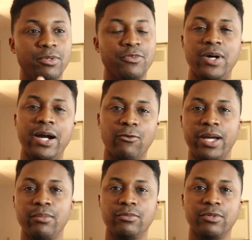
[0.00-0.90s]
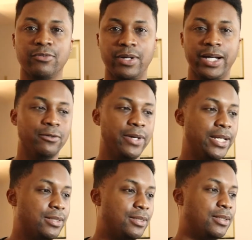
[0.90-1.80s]
before I ramble, before I
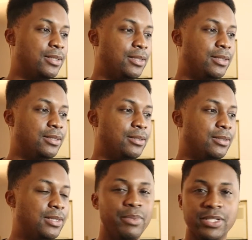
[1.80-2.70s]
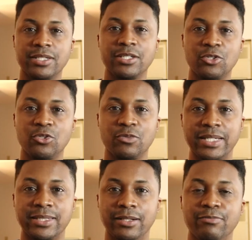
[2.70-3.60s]
rant, let me just introduce
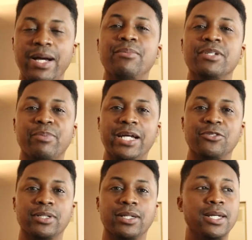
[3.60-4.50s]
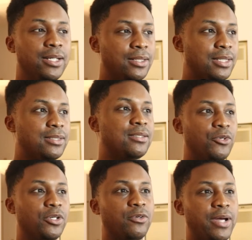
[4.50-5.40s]
myself. My name is Patrick. This is
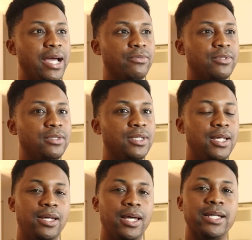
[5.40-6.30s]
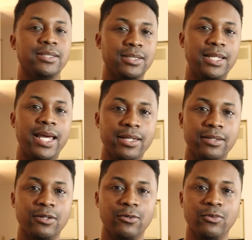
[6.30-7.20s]
Know Your Craft. And
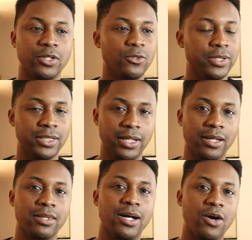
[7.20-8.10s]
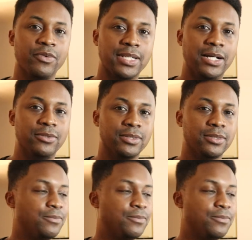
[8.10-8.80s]
today we're doing another office hours.